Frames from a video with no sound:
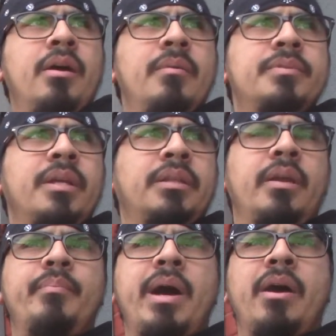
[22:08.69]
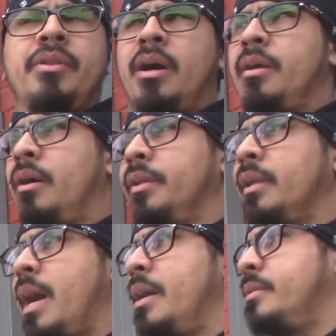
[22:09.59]
something about on the
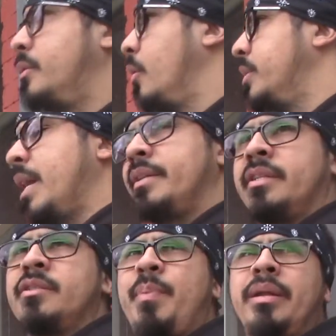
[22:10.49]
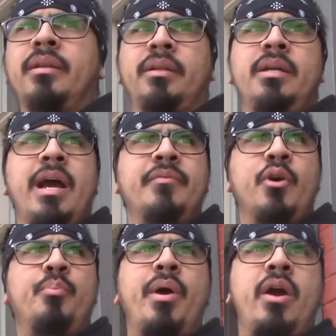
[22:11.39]
lines, those that are suspected thee have
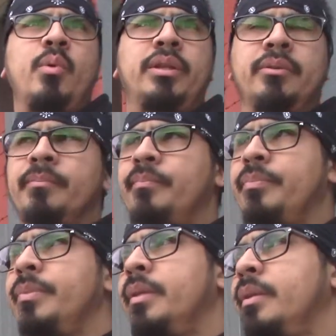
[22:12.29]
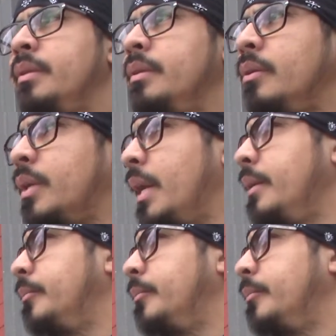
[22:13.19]
no part with them. Okay.